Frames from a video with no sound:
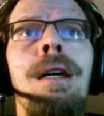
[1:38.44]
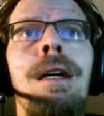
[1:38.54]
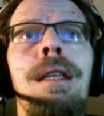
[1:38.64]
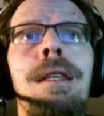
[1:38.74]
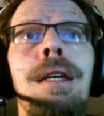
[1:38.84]

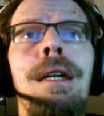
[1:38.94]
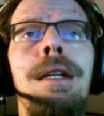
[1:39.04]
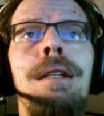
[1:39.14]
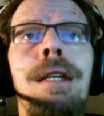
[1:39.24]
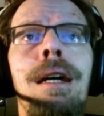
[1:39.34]

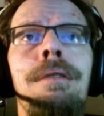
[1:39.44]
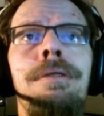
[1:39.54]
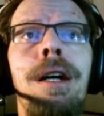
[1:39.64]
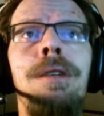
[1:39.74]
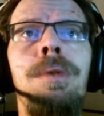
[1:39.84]
then yeah,
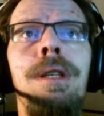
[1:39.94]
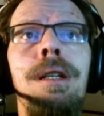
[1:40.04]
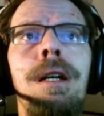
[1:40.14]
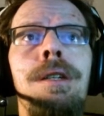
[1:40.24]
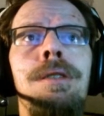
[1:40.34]
find one that
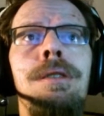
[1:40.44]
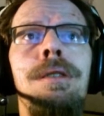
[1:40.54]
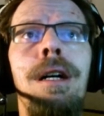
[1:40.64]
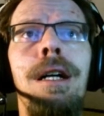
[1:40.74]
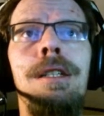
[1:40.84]
does.
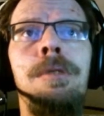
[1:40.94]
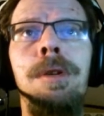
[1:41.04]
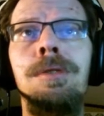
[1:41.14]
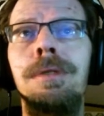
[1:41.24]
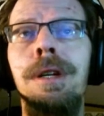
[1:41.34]

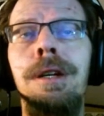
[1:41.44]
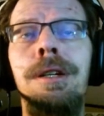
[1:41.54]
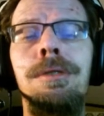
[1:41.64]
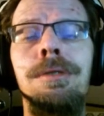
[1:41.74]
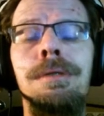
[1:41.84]
Special
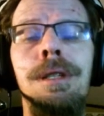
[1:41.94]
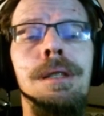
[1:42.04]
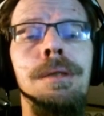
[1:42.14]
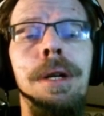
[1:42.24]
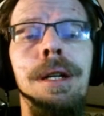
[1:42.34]
characters is
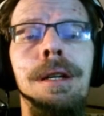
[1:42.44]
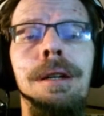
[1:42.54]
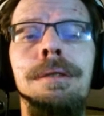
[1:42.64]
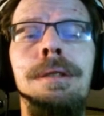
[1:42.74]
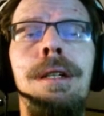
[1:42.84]
the way to
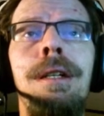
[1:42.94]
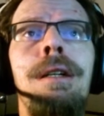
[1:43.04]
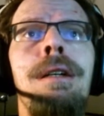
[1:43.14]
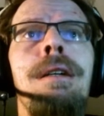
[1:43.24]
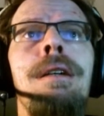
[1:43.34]
go.
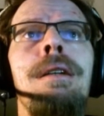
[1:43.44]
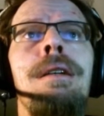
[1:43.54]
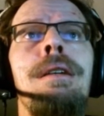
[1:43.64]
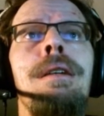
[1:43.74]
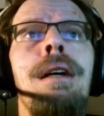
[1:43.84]

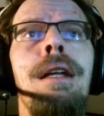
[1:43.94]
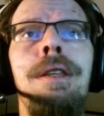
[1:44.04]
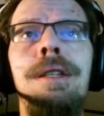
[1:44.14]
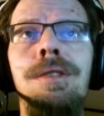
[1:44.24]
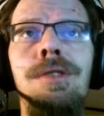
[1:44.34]

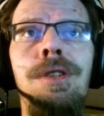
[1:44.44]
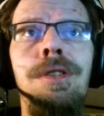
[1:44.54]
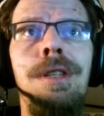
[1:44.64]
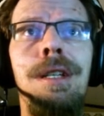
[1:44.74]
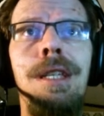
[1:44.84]
This is just
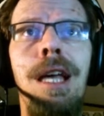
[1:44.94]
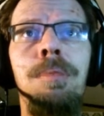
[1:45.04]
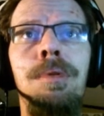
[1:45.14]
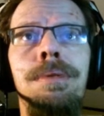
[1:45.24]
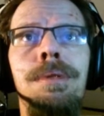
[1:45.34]
an
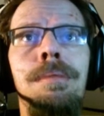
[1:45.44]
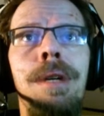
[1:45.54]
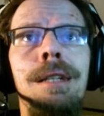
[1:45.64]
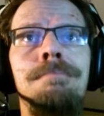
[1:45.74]
example format.